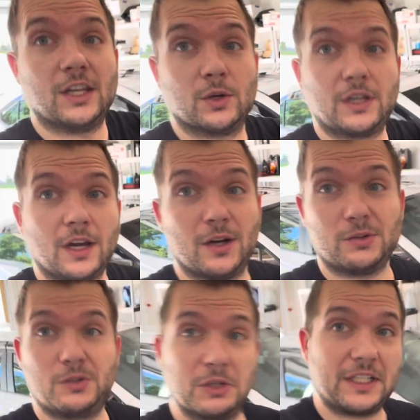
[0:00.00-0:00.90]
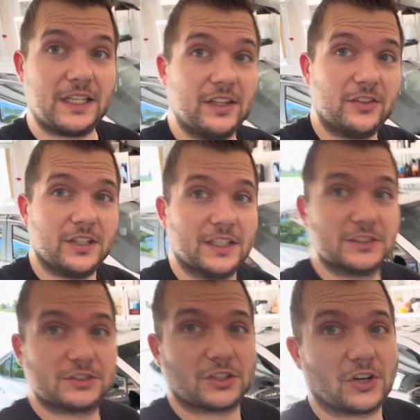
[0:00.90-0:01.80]
there we go, quick, easy
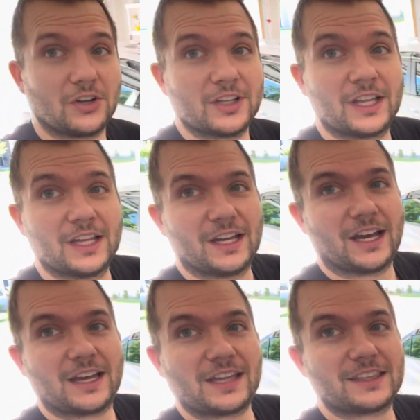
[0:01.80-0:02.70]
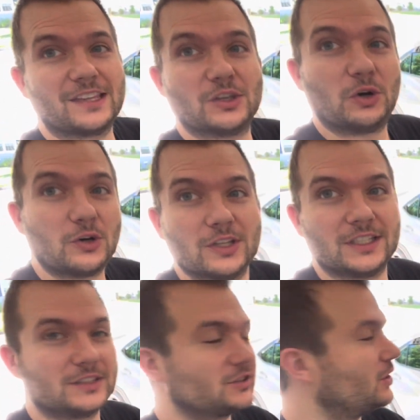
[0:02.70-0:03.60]
install. I think the whole
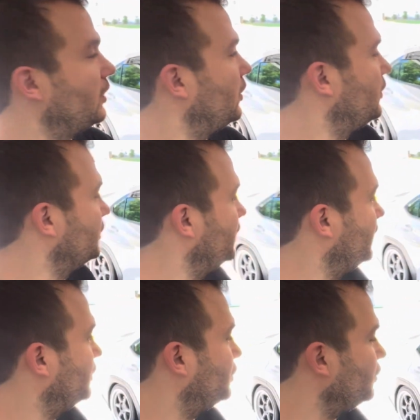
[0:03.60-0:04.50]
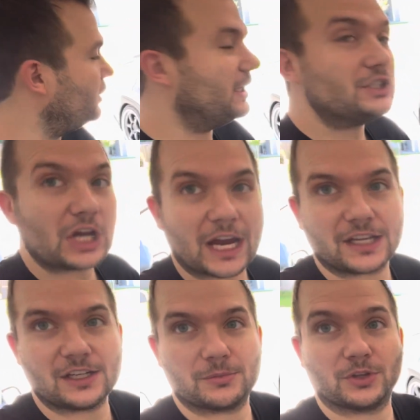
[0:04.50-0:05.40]
install, including
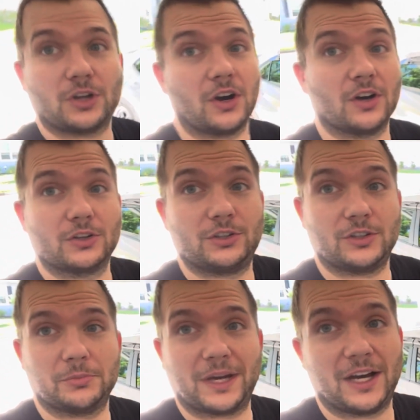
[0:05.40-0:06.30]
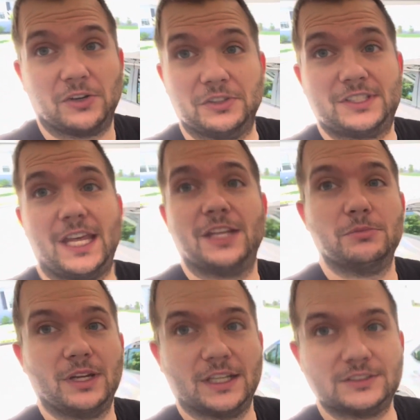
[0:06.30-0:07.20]
jacking up the car, took about 10
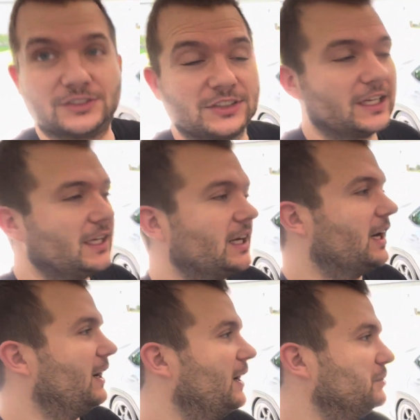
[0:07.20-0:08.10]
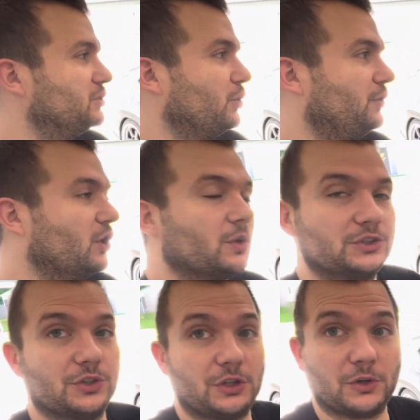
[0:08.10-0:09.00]
minutes. So if you know
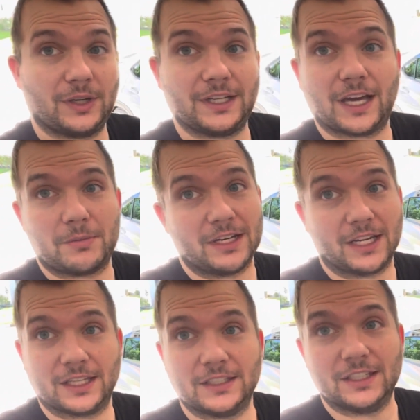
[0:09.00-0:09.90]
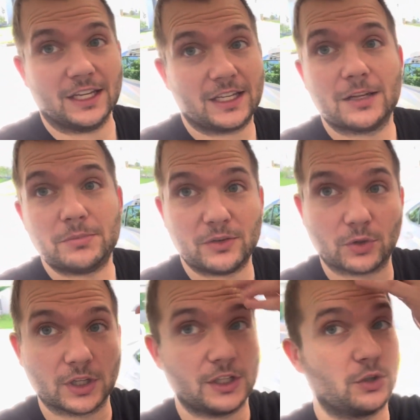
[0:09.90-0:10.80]
what you're doing, I mean, it can be
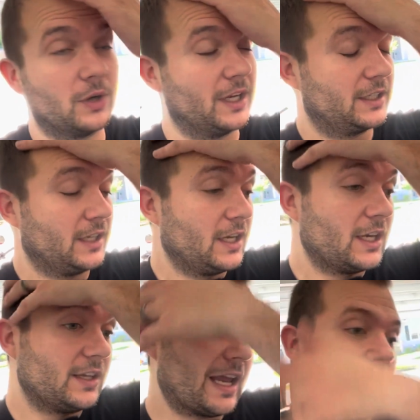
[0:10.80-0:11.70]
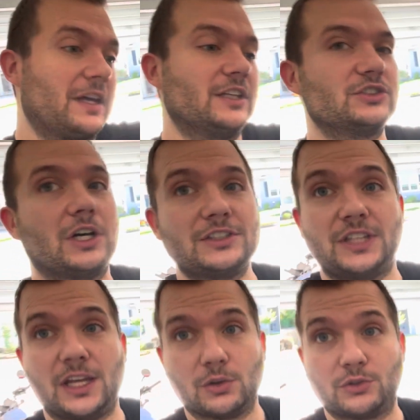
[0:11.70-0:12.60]
really quick. Now that exhaust
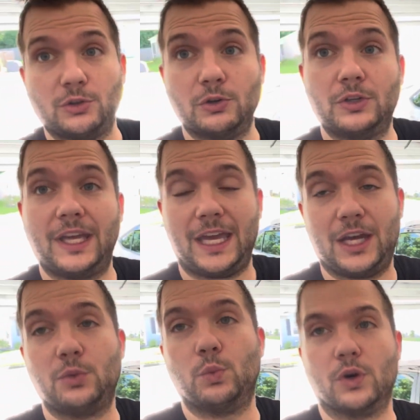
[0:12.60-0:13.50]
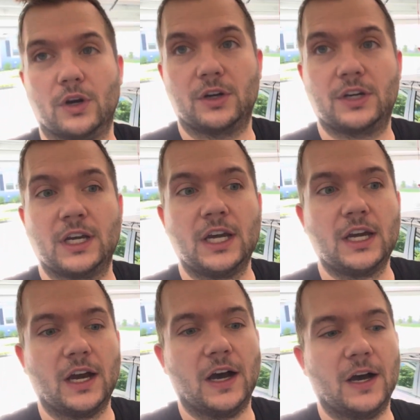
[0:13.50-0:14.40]
hanger tool can work
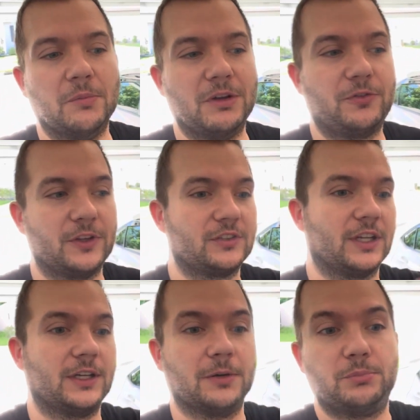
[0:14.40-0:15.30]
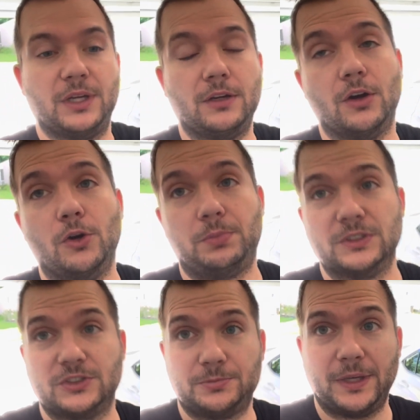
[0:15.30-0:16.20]
if it's like a big open
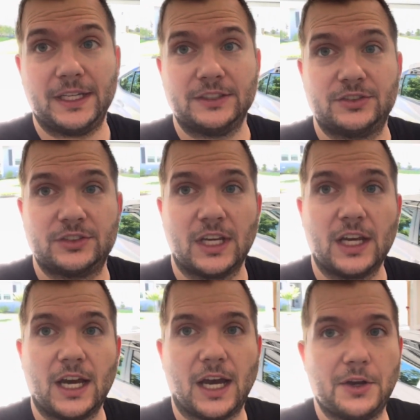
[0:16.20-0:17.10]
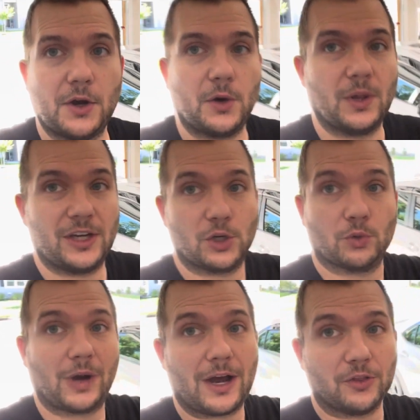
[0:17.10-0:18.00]
space. I know like
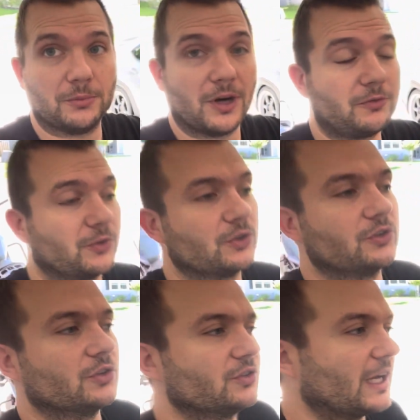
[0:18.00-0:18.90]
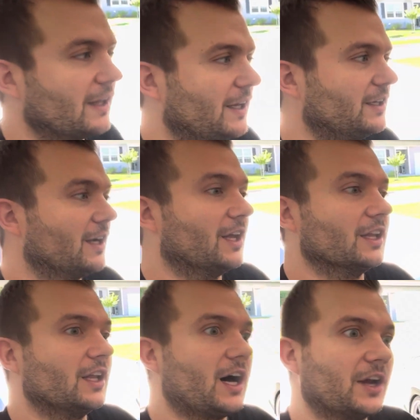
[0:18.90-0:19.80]
around the mufflers, there's not like a
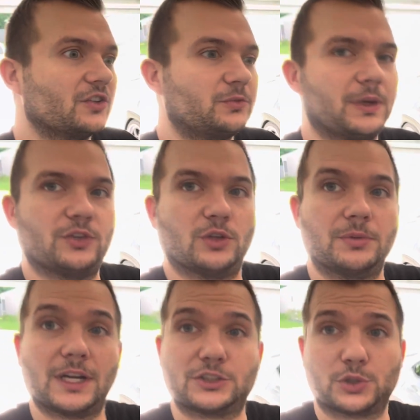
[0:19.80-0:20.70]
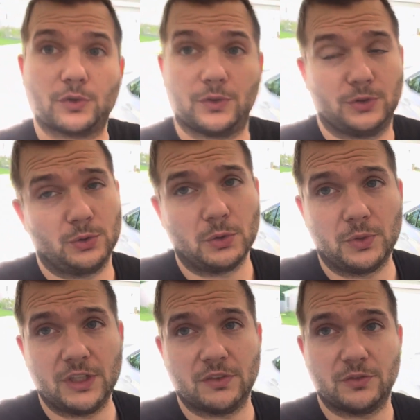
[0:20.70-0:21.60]
lot of space, so I'm not sure if the tool
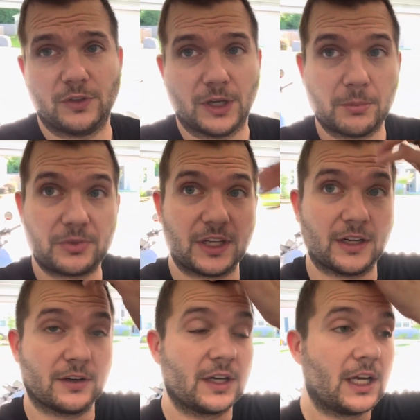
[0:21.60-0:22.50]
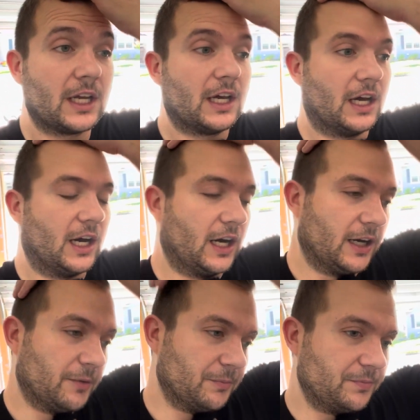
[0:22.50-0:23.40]
would even fit up there.
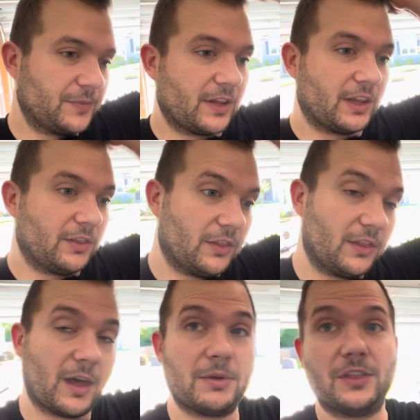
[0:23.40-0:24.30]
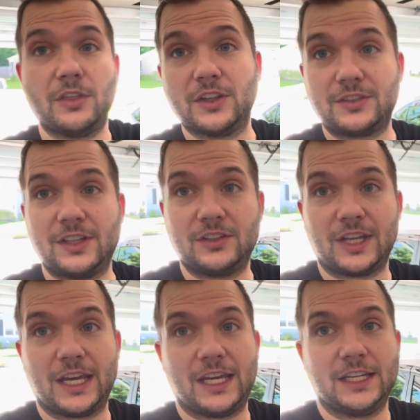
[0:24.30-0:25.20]
And then, I mean, this is
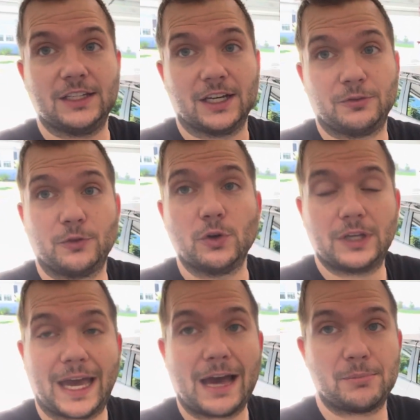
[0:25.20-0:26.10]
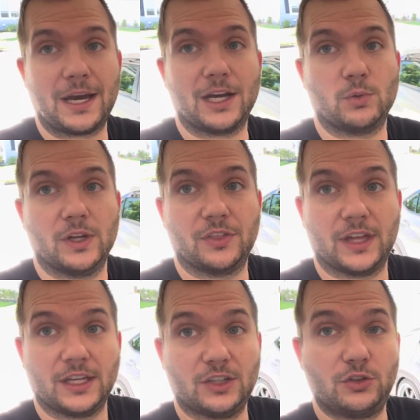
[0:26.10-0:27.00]
a full catback with
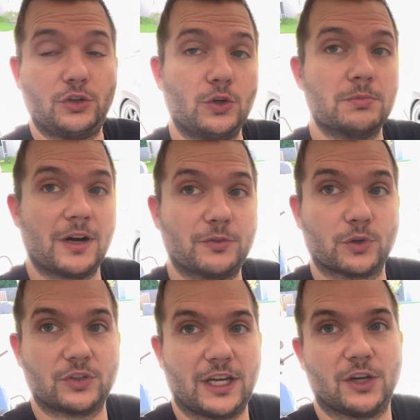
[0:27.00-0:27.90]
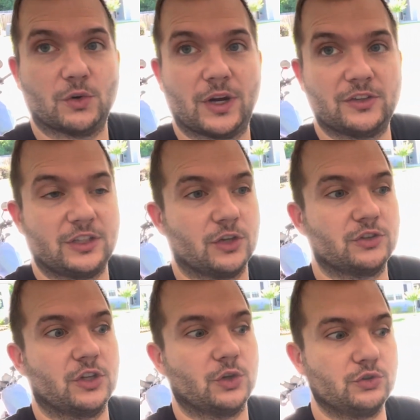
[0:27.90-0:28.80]
like 2 mufflers and a resonator.
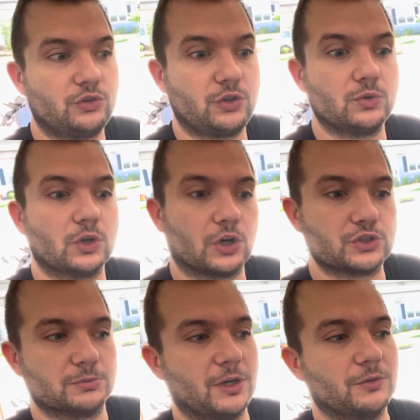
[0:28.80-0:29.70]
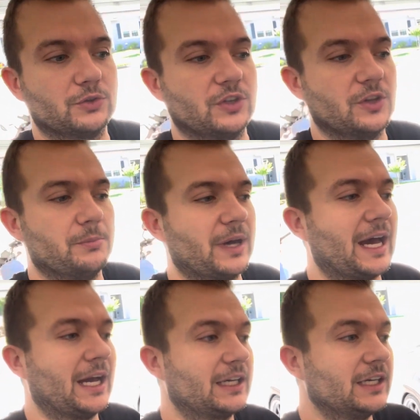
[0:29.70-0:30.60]
So those 2 larger mufflers in the
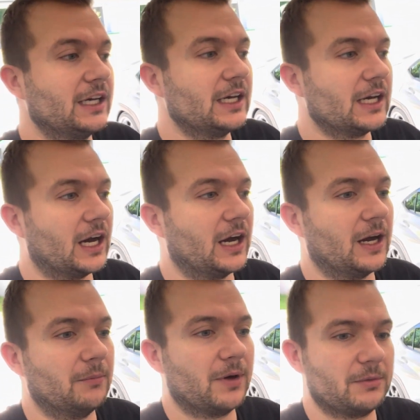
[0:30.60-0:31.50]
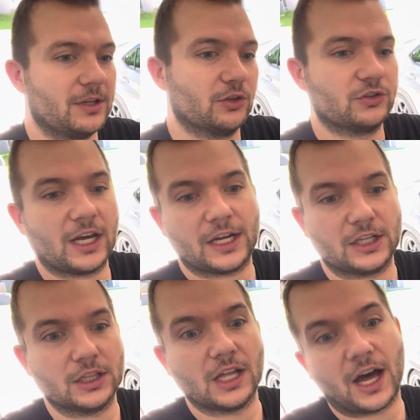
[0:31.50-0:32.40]
back. I mean, there's not a
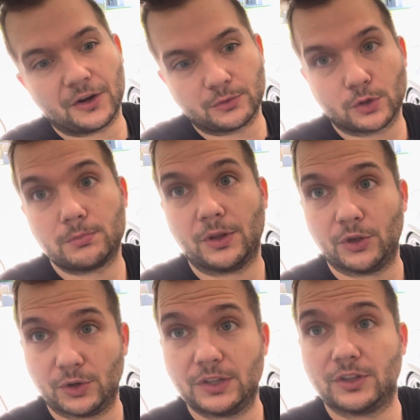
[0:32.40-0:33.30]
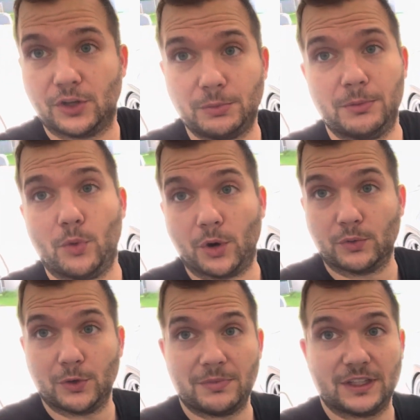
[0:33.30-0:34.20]
lot of room, but there is a little bit more
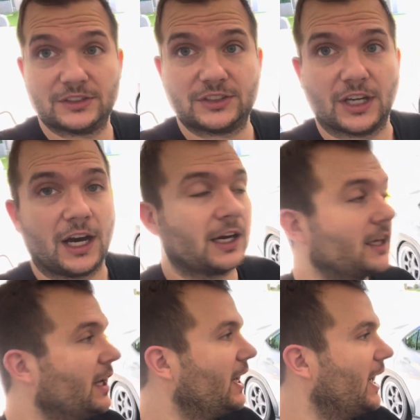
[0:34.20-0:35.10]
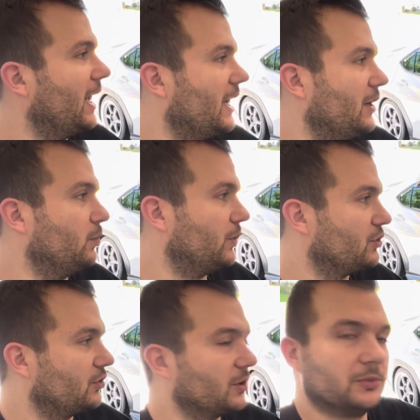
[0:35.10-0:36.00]
room than stock. And with
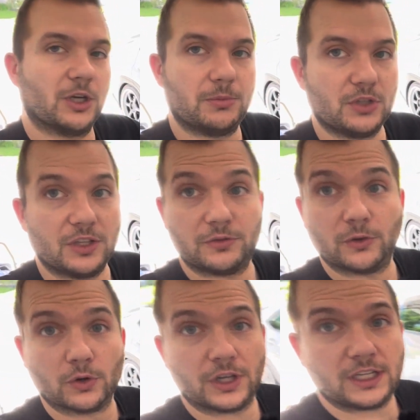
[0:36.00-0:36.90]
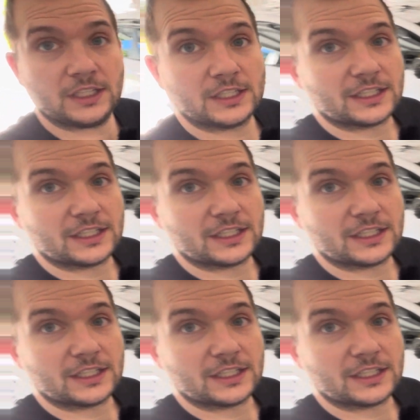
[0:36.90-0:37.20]
just some WD-40,